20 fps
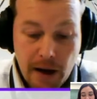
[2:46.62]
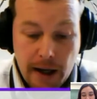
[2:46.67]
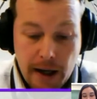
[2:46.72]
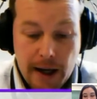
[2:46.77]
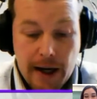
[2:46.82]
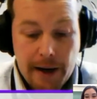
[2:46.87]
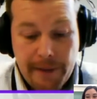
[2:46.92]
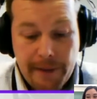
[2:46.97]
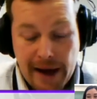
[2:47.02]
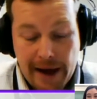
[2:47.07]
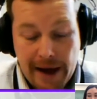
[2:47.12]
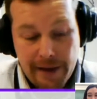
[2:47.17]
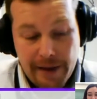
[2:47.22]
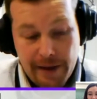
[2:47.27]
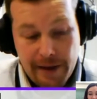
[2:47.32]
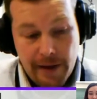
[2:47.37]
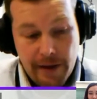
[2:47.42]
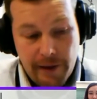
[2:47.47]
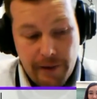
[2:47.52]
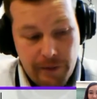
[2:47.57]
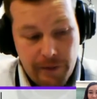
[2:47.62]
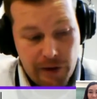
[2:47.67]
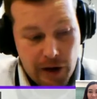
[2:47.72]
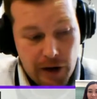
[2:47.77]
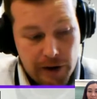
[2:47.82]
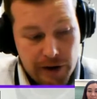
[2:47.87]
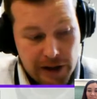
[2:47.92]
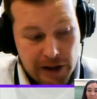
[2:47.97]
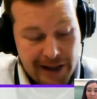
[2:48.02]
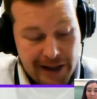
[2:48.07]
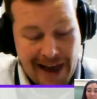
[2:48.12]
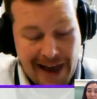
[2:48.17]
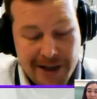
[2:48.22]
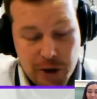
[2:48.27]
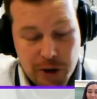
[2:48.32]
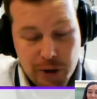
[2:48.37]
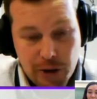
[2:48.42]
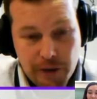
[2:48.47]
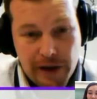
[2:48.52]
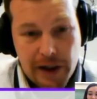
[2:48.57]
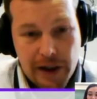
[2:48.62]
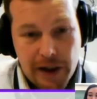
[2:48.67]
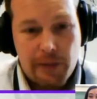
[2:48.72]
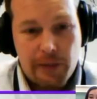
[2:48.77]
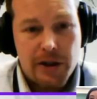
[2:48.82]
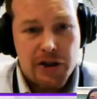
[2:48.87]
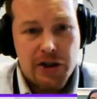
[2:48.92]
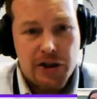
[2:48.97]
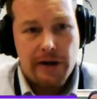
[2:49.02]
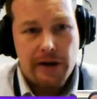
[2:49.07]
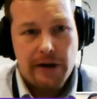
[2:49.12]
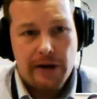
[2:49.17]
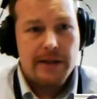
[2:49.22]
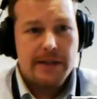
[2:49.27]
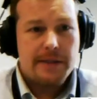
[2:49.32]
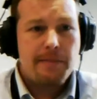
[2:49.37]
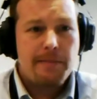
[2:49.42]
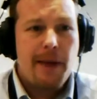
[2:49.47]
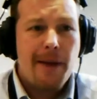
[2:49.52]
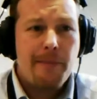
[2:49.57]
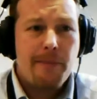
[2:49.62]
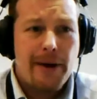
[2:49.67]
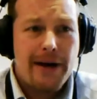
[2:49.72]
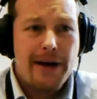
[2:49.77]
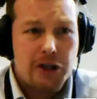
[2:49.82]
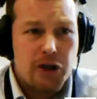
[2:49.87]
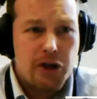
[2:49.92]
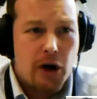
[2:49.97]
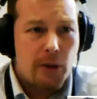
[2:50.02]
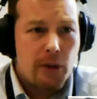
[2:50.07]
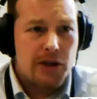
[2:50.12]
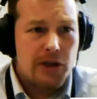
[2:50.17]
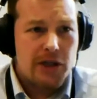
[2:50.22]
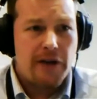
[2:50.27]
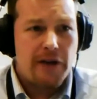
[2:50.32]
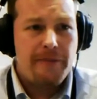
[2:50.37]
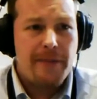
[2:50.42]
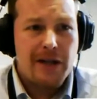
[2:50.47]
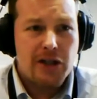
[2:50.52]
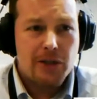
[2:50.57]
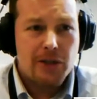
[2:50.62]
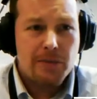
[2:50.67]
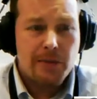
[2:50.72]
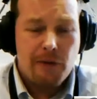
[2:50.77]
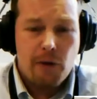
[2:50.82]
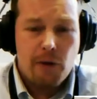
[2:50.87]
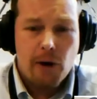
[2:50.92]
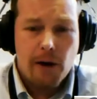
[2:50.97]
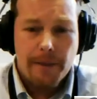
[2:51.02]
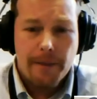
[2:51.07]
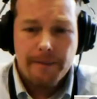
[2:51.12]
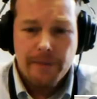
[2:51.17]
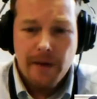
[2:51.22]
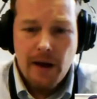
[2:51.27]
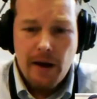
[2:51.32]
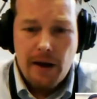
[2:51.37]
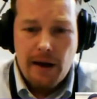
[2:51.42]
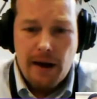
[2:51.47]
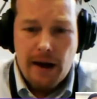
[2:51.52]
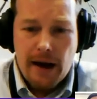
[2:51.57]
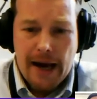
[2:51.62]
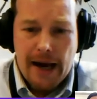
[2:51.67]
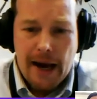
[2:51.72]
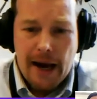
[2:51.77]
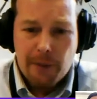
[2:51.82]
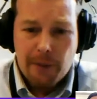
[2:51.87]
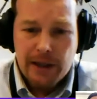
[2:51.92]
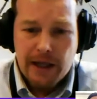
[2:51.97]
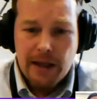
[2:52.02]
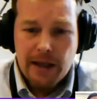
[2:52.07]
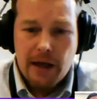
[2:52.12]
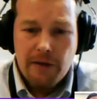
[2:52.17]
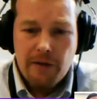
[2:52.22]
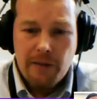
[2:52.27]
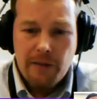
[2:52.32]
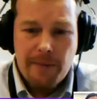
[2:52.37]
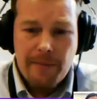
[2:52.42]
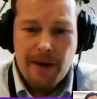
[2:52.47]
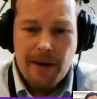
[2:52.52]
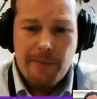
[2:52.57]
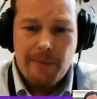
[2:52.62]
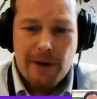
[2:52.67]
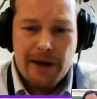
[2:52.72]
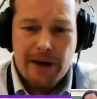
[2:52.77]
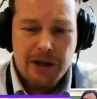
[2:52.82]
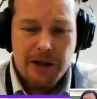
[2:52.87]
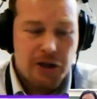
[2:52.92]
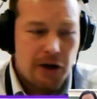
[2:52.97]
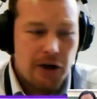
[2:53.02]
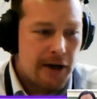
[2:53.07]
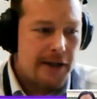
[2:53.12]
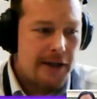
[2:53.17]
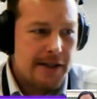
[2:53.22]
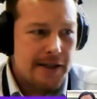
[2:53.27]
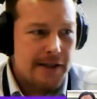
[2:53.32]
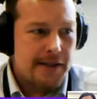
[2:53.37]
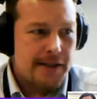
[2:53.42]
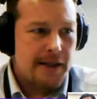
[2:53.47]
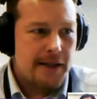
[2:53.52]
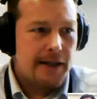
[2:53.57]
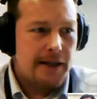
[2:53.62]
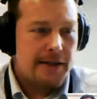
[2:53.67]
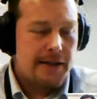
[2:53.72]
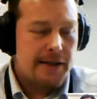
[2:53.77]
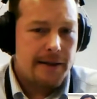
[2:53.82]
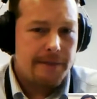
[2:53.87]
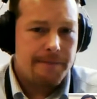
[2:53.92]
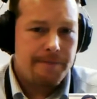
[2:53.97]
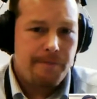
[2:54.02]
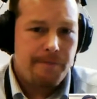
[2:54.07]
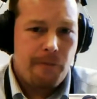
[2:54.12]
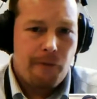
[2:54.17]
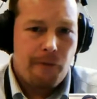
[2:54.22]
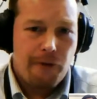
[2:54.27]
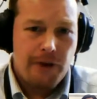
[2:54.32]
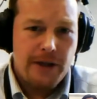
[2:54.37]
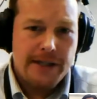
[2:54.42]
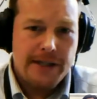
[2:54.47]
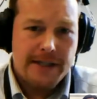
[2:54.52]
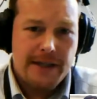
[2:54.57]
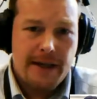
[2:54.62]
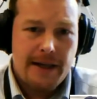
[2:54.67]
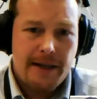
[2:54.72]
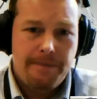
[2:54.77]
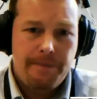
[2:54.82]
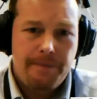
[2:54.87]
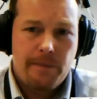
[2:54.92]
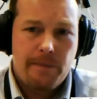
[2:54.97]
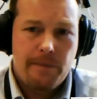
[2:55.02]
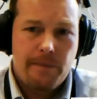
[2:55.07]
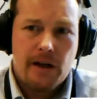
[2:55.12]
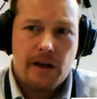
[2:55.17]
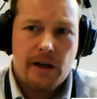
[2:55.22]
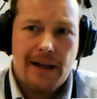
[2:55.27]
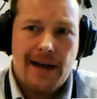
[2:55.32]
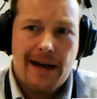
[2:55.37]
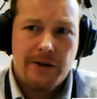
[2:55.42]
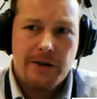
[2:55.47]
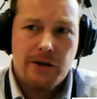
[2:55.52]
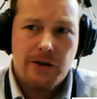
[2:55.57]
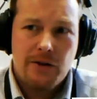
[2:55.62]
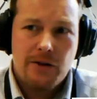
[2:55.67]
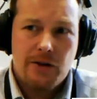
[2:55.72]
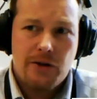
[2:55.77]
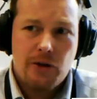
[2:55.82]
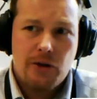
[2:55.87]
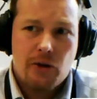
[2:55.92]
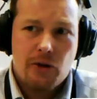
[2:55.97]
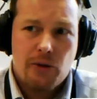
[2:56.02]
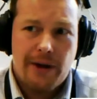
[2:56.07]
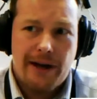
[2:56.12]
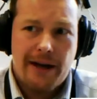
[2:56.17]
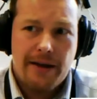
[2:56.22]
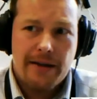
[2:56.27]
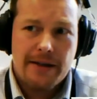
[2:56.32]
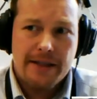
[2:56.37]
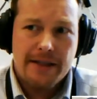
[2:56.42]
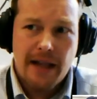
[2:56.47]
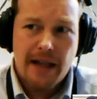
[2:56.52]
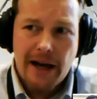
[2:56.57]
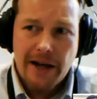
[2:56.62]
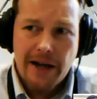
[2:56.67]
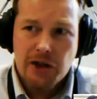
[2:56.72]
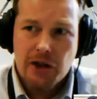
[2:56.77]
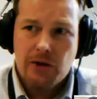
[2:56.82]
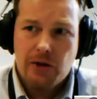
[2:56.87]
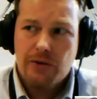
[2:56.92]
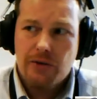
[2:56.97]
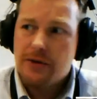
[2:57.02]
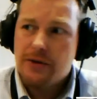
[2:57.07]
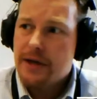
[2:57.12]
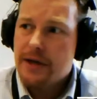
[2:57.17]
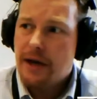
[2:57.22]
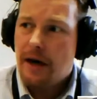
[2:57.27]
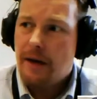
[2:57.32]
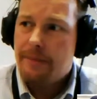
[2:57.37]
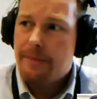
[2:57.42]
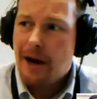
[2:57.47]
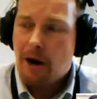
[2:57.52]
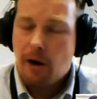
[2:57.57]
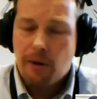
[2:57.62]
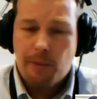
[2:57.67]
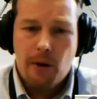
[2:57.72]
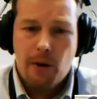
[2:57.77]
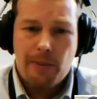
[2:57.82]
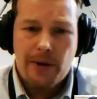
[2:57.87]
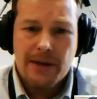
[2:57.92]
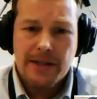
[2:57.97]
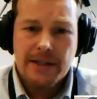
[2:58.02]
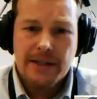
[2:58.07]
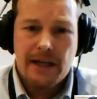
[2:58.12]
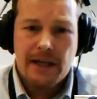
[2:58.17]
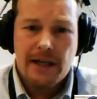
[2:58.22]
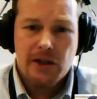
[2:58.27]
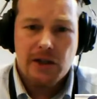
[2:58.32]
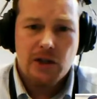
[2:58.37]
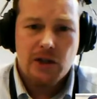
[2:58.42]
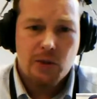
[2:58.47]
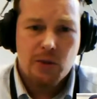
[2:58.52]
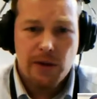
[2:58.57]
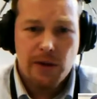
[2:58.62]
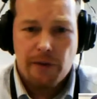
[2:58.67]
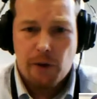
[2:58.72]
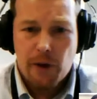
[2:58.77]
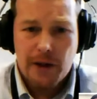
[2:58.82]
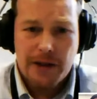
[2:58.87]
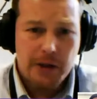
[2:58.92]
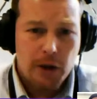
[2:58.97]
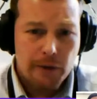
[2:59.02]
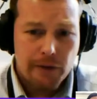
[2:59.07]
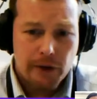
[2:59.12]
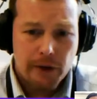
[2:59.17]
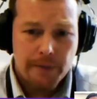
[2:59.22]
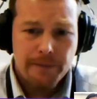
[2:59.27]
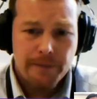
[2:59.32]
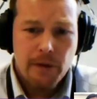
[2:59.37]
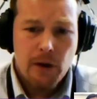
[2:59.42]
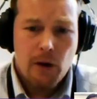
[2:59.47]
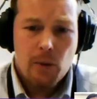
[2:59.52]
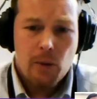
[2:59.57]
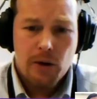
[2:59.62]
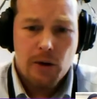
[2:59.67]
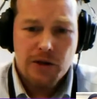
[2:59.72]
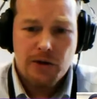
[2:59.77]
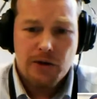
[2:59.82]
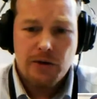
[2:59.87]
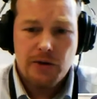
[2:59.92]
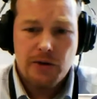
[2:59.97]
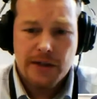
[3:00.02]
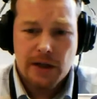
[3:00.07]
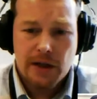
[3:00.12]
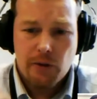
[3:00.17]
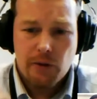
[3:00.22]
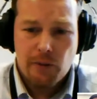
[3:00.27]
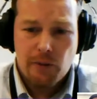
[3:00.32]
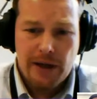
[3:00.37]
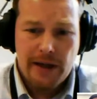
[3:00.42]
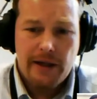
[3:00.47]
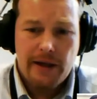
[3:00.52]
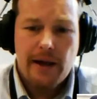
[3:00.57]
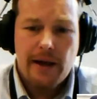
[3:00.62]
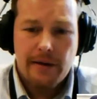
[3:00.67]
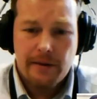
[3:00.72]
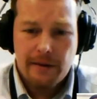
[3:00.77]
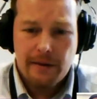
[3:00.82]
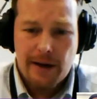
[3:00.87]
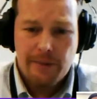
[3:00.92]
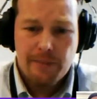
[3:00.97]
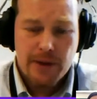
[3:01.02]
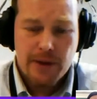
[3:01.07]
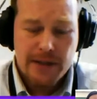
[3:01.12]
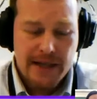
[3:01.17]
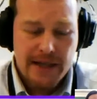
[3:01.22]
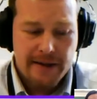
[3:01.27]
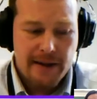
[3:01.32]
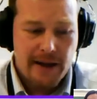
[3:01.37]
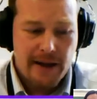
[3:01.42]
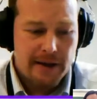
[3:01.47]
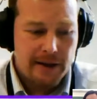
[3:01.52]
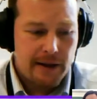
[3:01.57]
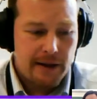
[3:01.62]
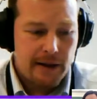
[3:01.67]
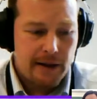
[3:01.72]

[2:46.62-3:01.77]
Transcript: And the last tool that I want to share is My Brain Shark, which I've mentioned before. And what I love about My Brain Shark is it's a free site that allows you to create slideshows, PowerPoint presentations with a voiceover, where students can read and present that